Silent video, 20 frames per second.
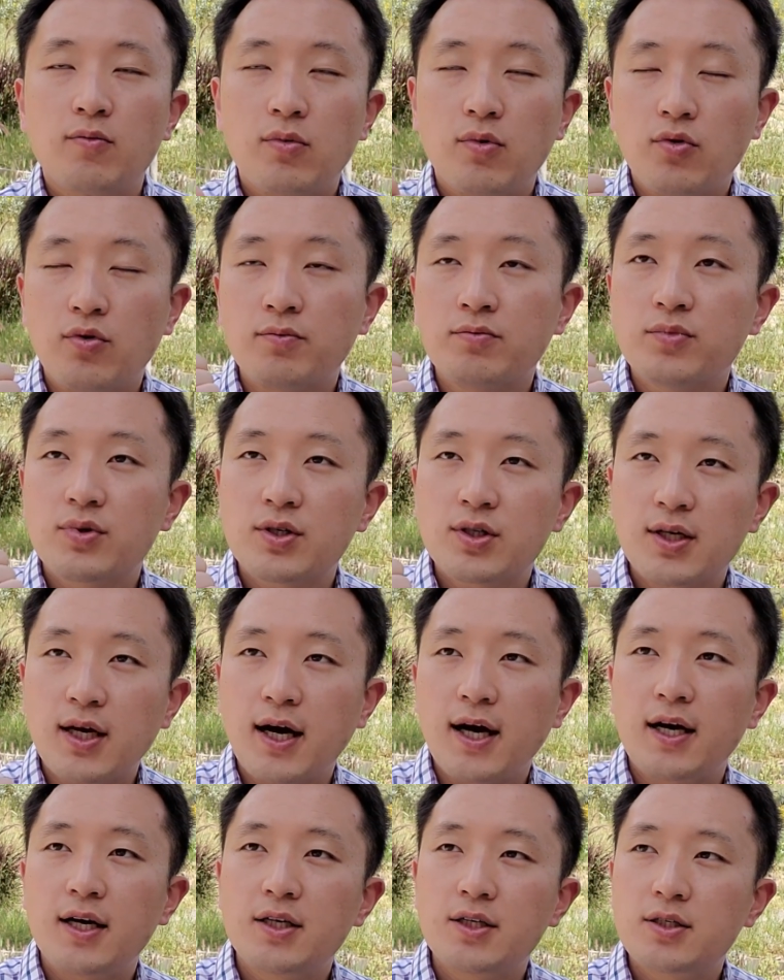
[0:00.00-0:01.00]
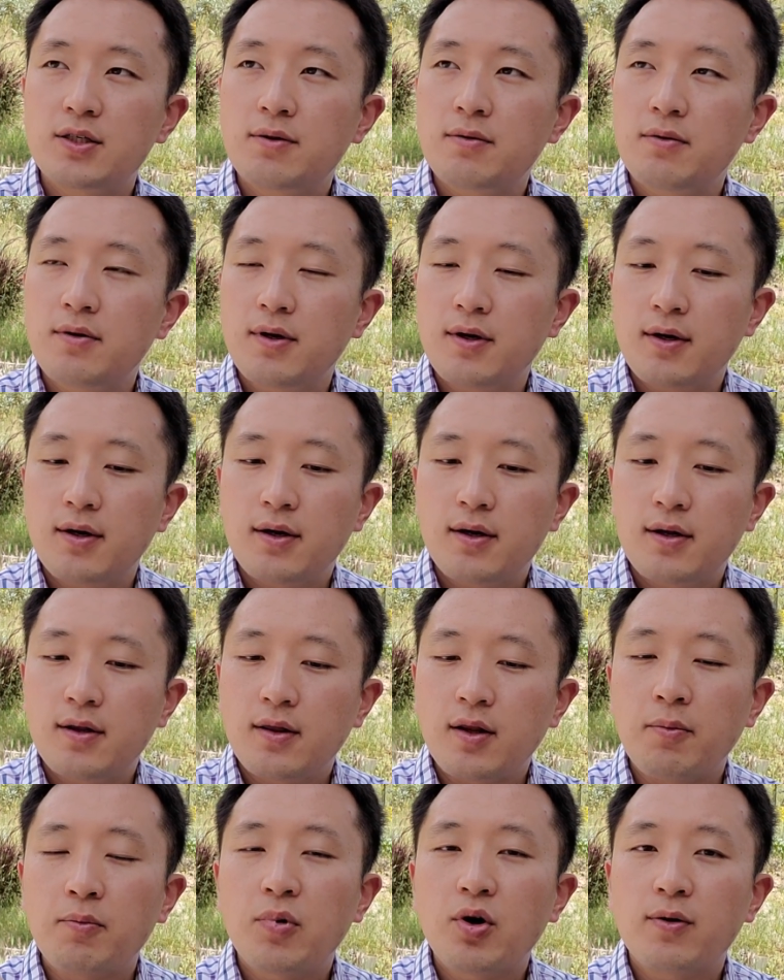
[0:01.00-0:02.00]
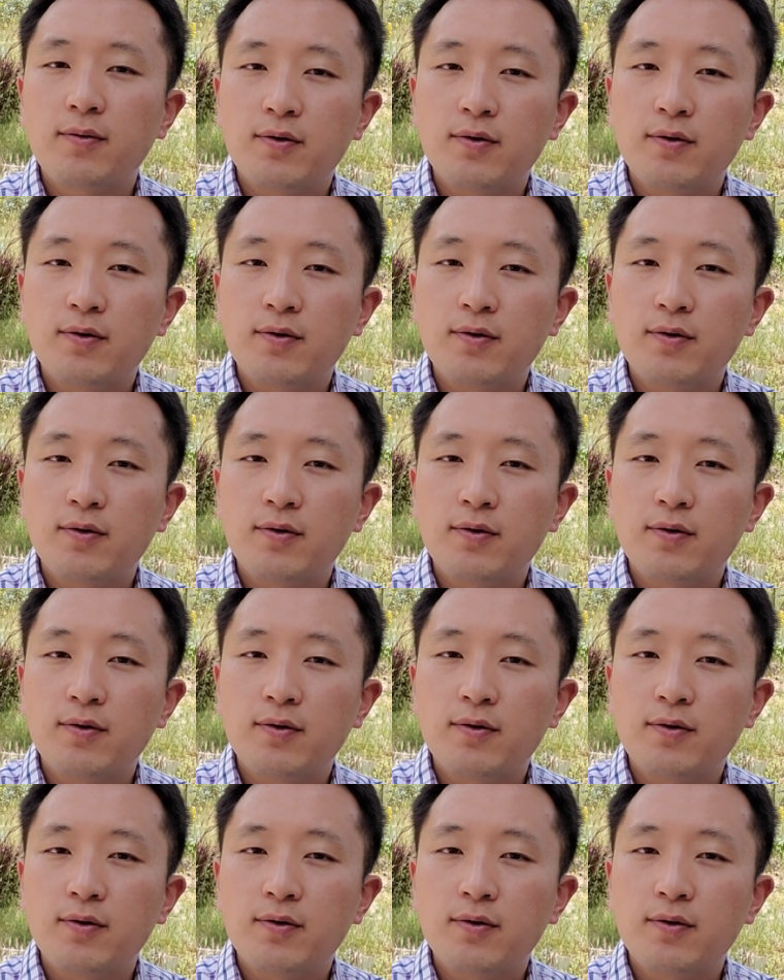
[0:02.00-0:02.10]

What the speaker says: room size, number of